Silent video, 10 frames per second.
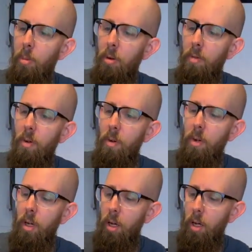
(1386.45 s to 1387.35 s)

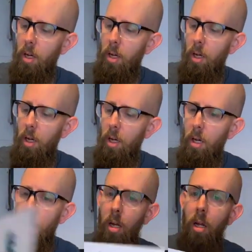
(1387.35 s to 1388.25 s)
Merfolk, yeah.
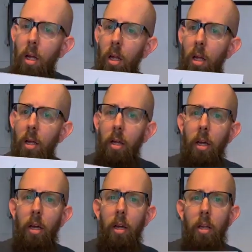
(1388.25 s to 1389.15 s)

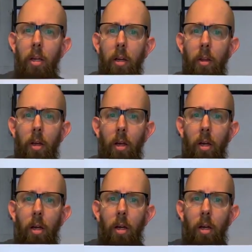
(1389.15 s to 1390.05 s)
Look at that.
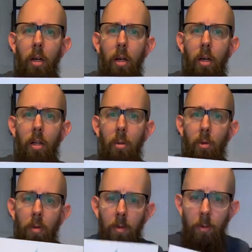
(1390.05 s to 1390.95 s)
Isn't
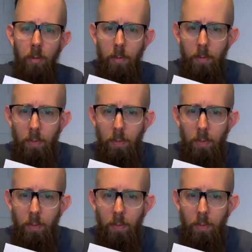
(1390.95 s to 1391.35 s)
that beautiful?